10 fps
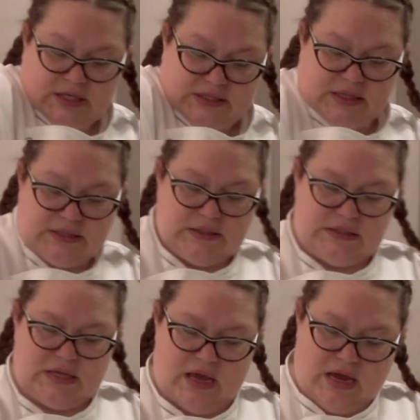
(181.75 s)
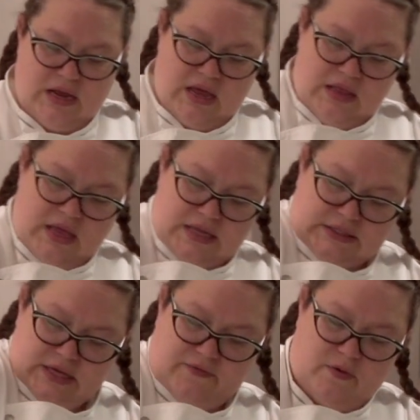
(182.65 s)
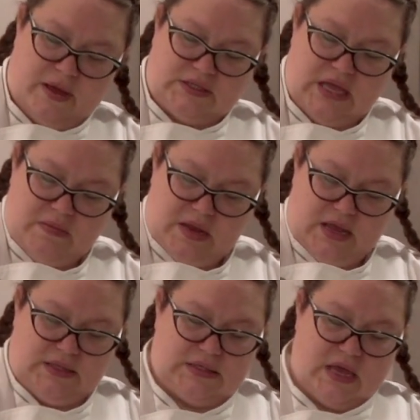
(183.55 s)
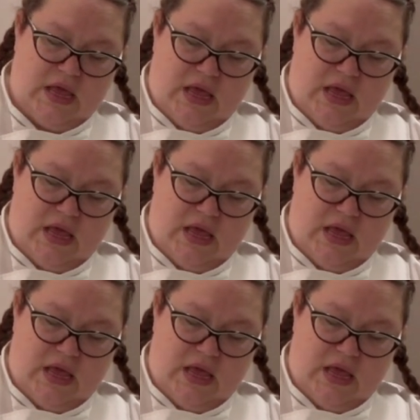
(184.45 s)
gonna set this aside and let it sit for about 10 minutes.